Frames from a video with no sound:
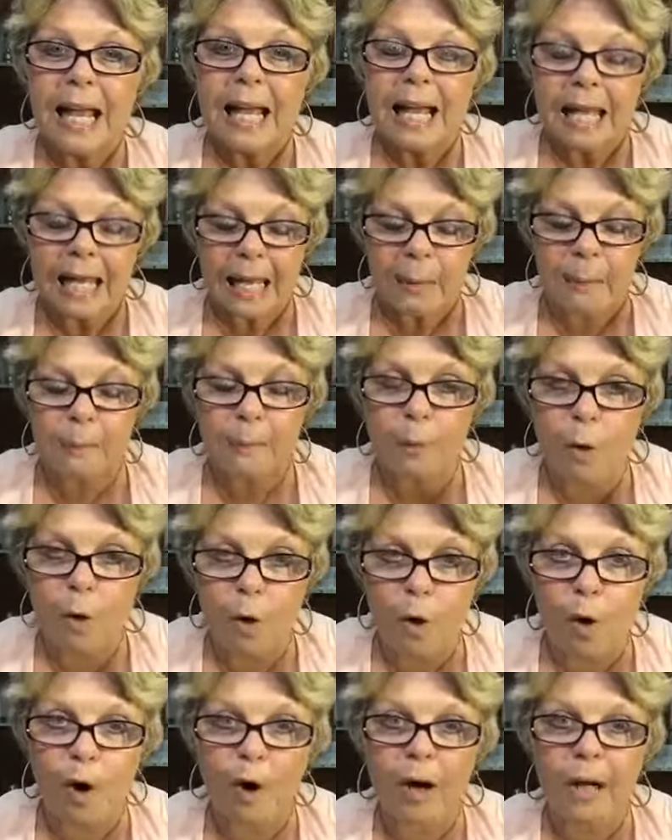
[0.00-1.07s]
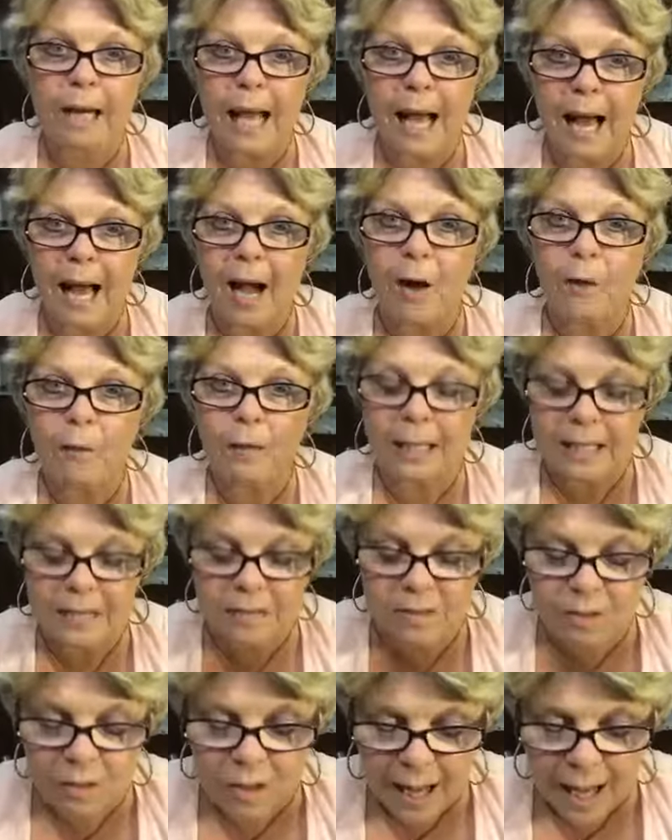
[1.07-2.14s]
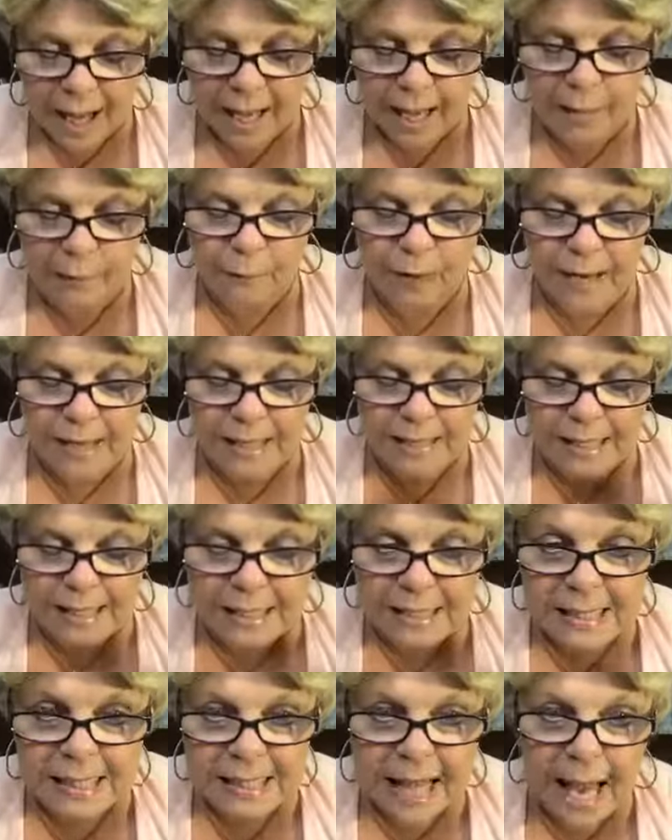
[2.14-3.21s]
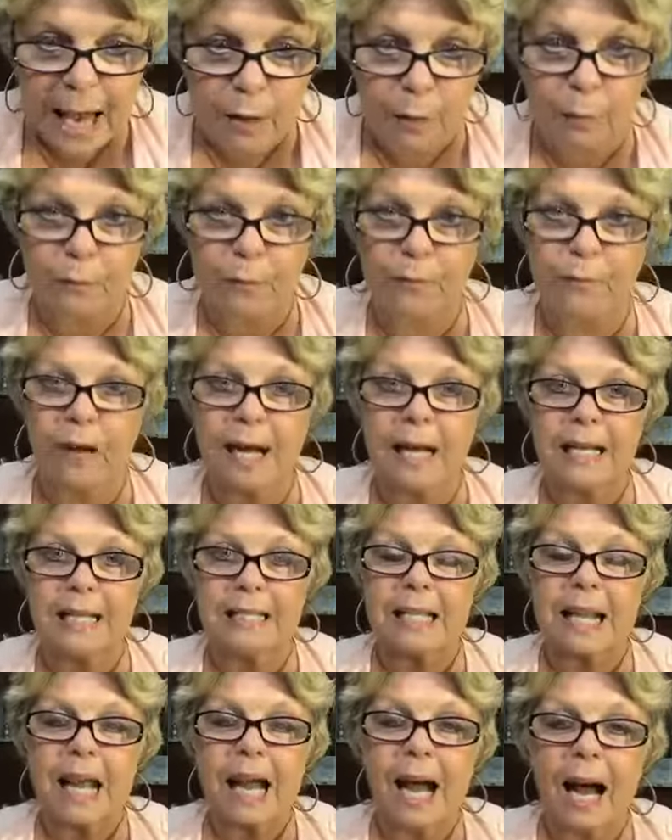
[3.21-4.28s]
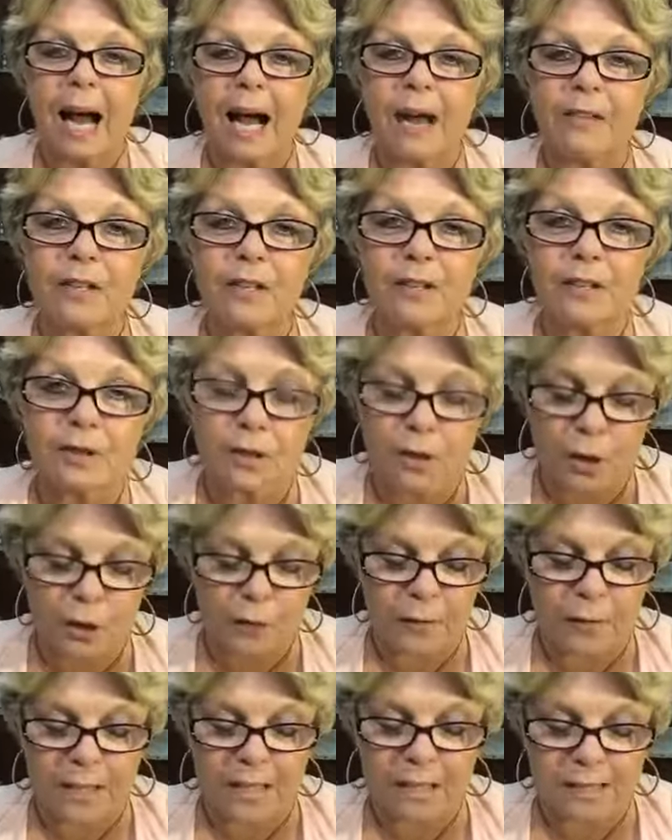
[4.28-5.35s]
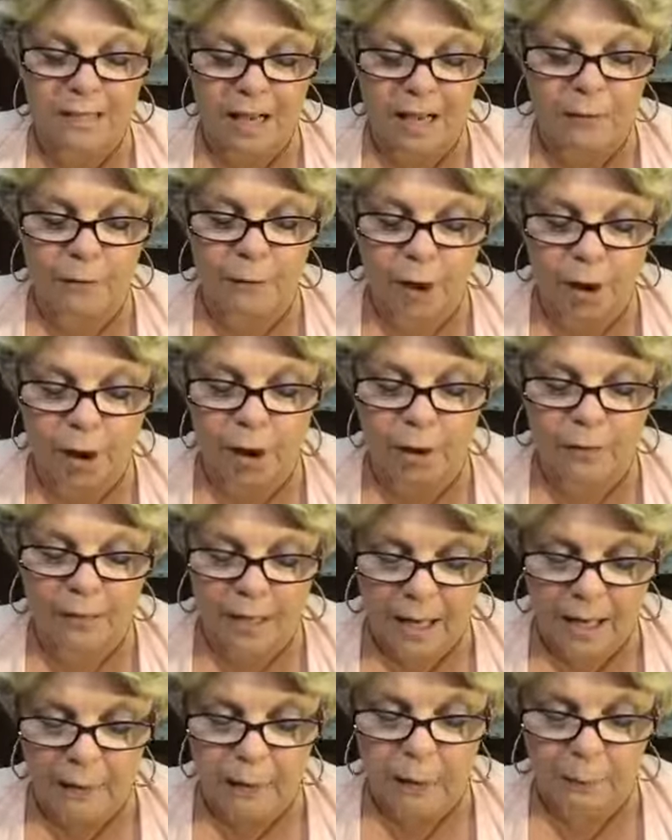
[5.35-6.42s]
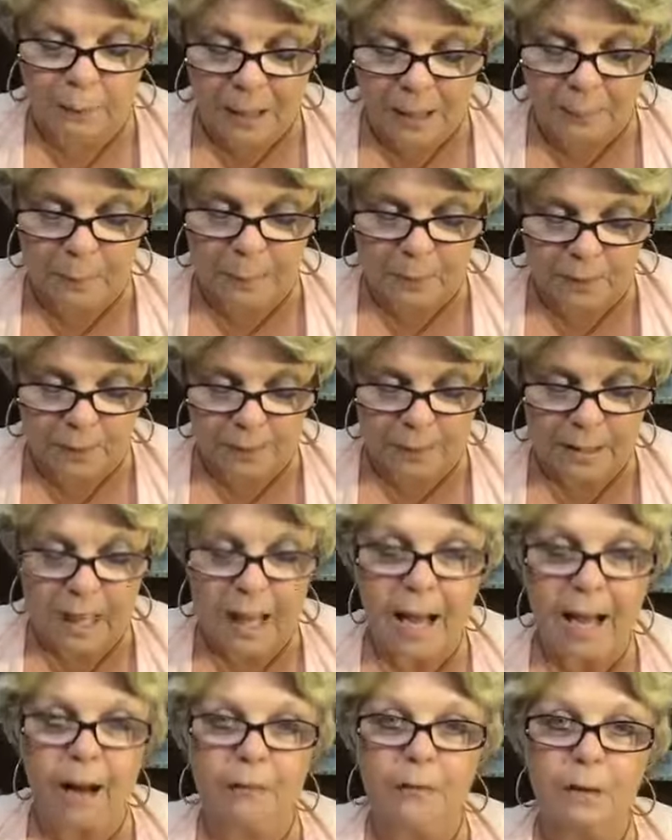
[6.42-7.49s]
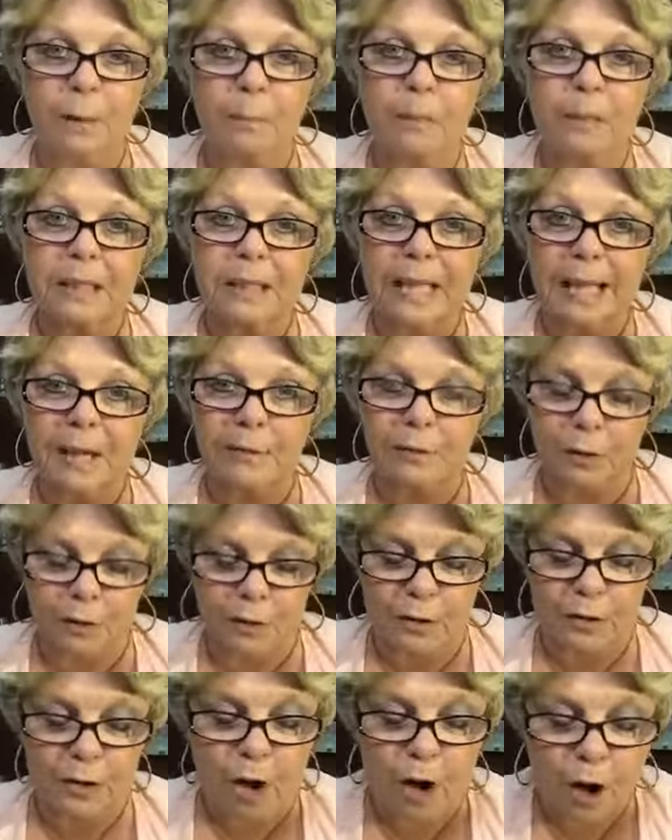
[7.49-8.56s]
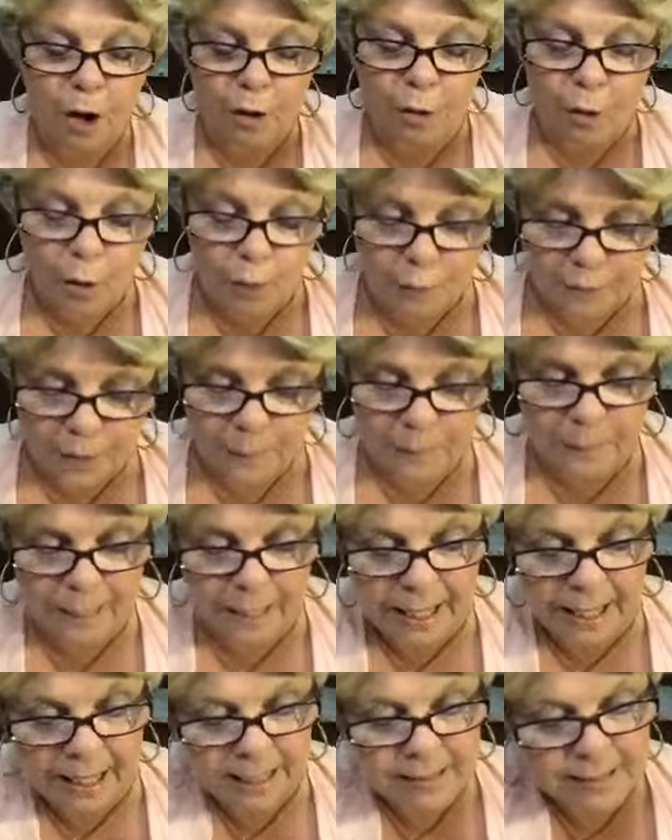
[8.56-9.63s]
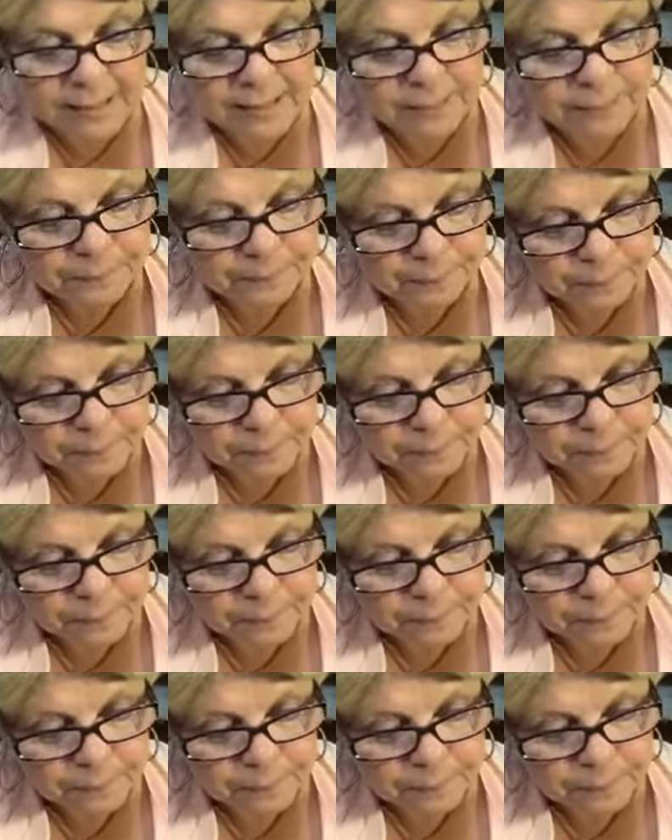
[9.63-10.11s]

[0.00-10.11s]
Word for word: he poured out his life as a sacrifice on the service of all the other people, of the believers all over the place.